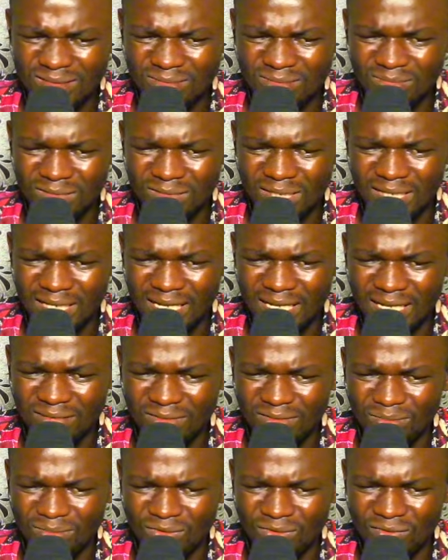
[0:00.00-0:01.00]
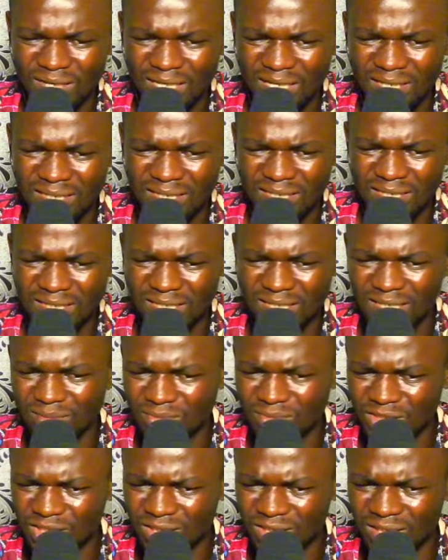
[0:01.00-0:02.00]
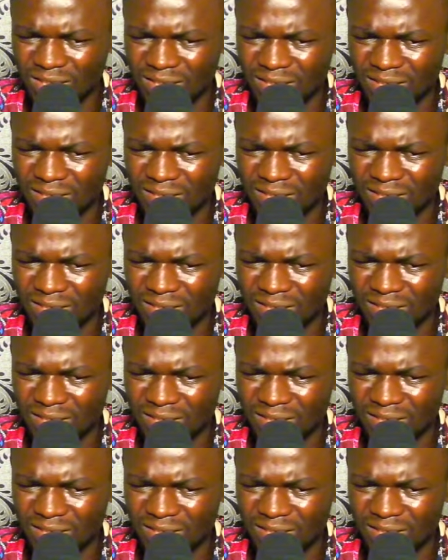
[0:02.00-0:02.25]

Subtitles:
But then I have a move like this and I'm chilling.